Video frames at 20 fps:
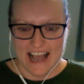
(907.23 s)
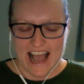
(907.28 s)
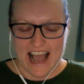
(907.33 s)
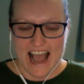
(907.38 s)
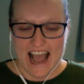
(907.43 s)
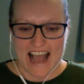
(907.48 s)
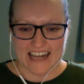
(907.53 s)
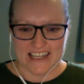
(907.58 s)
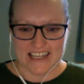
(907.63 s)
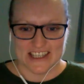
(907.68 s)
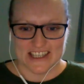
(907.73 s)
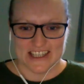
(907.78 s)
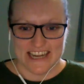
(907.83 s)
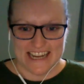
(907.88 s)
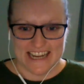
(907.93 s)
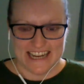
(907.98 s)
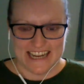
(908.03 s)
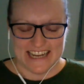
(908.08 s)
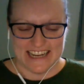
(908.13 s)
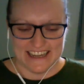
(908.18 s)

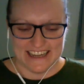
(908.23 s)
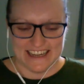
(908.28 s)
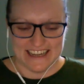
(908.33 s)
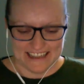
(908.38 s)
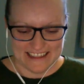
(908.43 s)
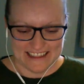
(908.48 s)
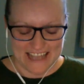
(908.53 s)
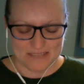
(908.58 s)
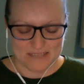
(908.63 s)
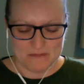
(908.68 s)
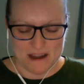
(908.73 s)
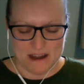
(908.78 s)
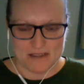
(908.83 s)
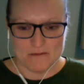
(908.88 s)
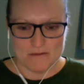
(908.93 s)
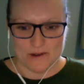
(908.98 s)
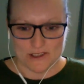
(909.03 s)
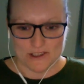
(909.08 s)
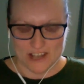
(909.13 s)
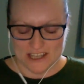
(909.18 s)
Actually, there's many
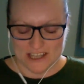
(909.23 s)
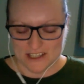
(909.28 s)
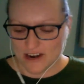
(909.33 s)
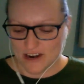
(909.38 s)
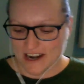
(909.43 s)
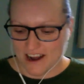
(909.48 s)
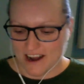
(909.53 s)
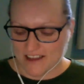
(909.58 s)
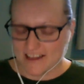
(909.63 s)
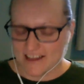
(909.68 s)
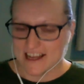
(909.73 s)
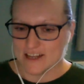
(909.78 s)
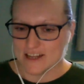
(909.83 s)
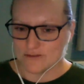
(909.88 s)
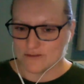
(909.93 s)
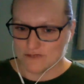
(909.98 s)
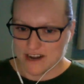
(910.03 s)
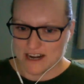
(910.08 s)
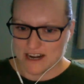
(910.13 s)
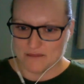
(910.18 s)
more sides to the story. And I think it's
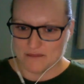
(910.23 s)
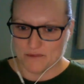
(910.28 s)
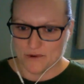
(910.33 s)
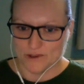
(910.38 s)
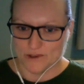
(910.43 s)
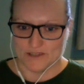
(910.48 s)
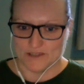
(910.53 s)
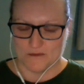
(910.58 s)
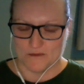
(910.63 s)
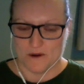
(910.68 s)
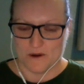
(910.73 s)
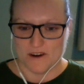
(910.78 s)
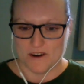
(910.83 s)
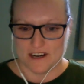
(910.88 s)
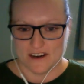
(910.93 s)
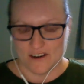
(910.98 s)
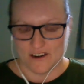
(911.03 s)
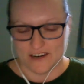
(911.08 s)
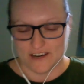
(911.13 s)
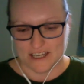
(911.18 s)
really important that we're
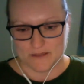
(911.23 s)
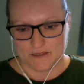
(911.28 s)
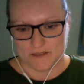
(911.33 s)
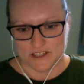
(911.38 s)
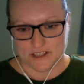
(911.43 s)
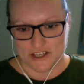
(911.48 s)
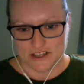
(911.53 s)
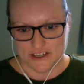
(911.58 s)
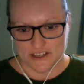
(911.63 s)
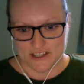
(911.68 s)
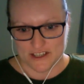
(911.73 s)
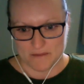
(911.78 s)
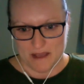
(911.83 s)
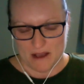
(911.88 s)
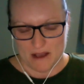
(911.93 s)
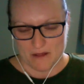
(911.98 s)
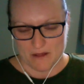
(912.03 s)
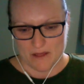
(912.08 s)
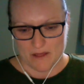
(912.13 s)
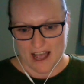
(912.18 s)
honest with students
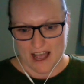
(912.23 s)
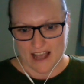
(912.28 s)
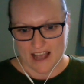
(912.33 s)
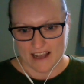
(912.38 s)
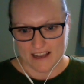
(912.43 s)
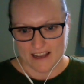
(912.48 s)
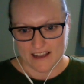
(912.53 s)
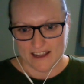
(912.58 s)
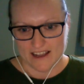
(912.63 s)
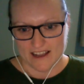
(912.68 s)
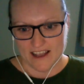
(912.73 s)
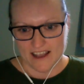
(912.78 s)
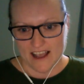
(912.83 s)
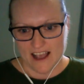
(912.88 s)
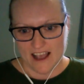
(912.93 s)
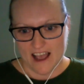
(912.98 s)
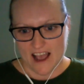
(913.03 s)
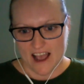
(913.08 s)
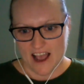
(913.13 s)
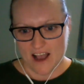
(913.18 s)
about
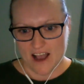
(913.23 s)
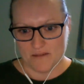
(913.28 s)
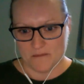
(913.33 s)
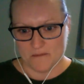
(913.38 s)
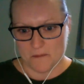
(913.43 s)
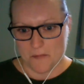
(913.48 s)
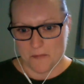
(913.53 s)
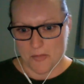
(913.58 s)
that.